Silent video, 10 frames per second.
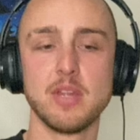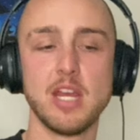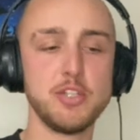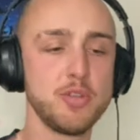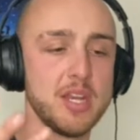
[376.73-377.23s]

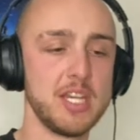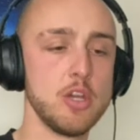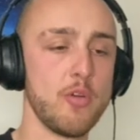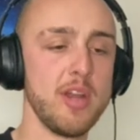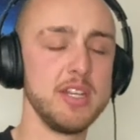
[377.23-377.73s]
as you can hear
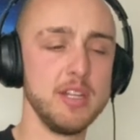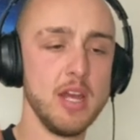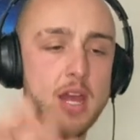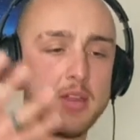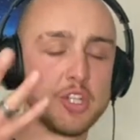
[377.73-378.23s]
already,
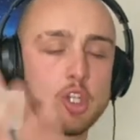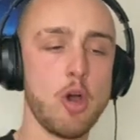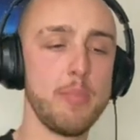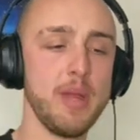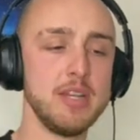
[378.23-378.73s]
the
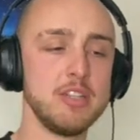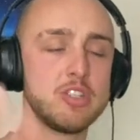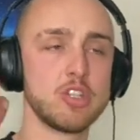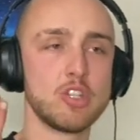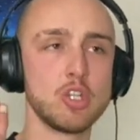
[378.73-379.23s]
top end is
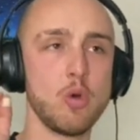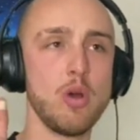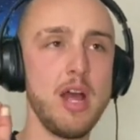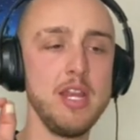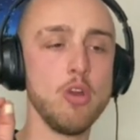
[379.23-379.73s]

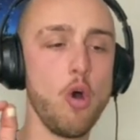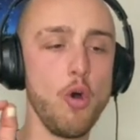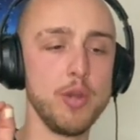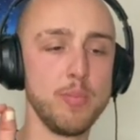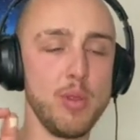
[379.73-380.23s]
so
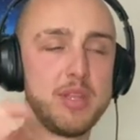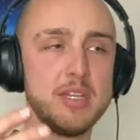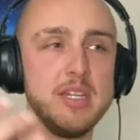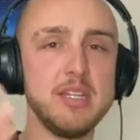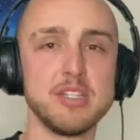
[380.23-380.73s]
inaudible that
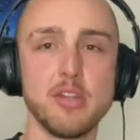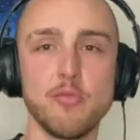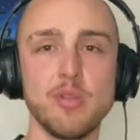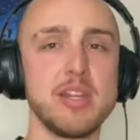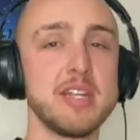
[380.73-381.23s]
it is not
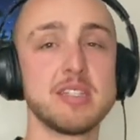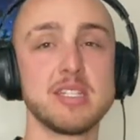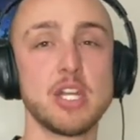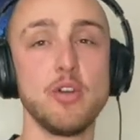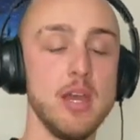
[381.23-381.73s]
really
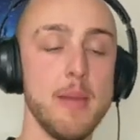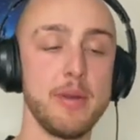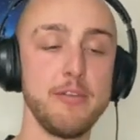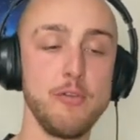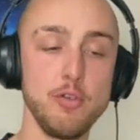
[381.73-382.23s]
necessary. But
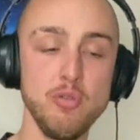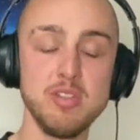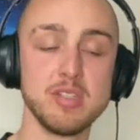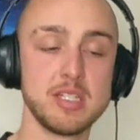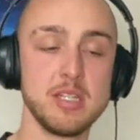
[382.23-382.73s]
if you use
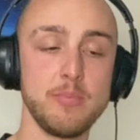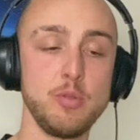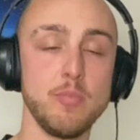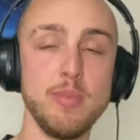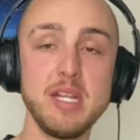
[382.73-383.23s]
this tip, your
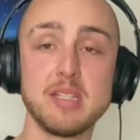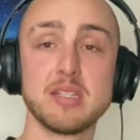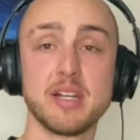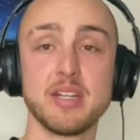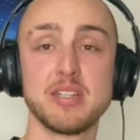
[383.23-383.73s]
mixes
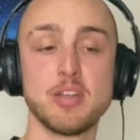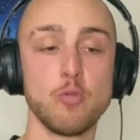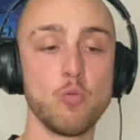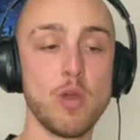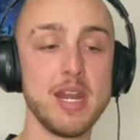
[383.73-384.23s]
are gonna
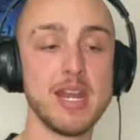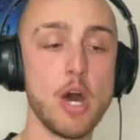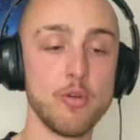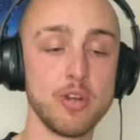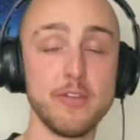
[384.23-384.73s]
sound way
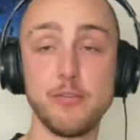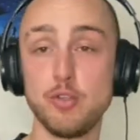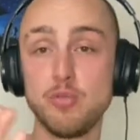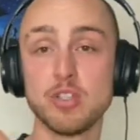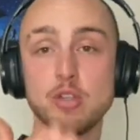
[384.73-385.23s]
louder. And if you do
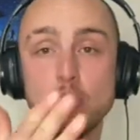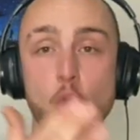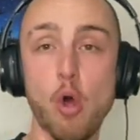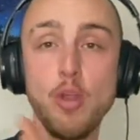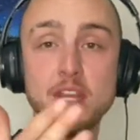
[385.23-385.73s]
this on
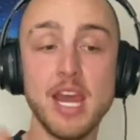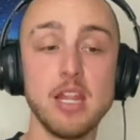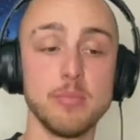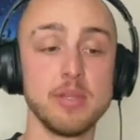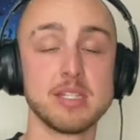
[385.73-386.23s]
all the
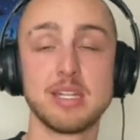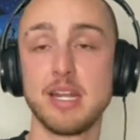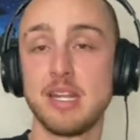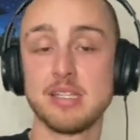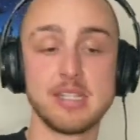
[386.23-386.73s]
elements, like
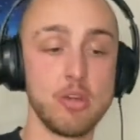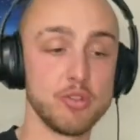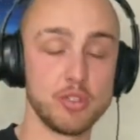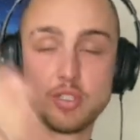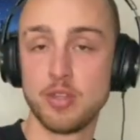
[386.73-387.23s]
let's say also
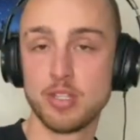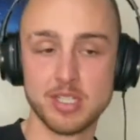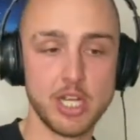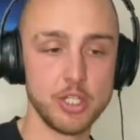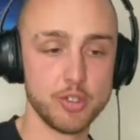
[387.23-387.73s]

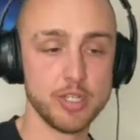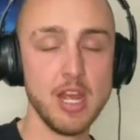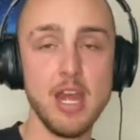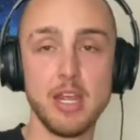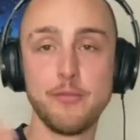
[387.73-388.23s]
synthesizers,
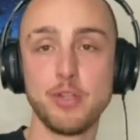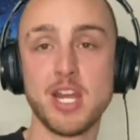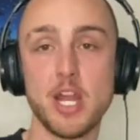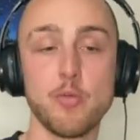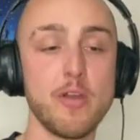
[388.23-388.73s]
if you
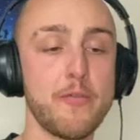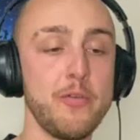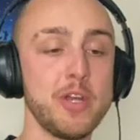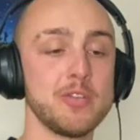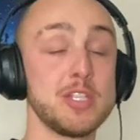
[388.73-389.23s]
cut away
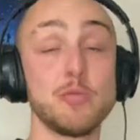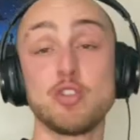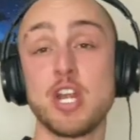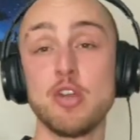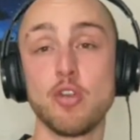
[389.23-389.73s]
frequencies which
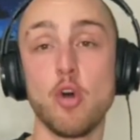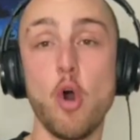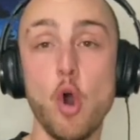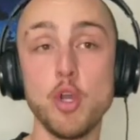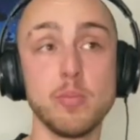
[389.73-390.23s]
are not
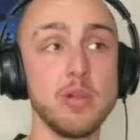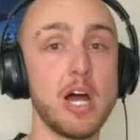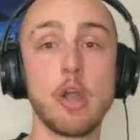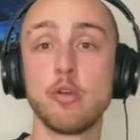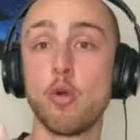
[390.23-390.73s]
audible
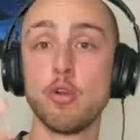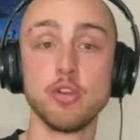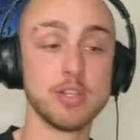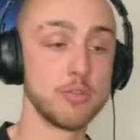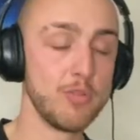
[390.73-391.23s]
or
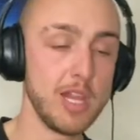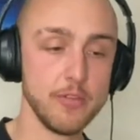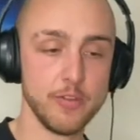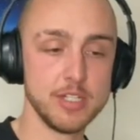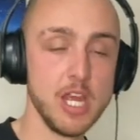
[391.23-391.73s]
not relevant,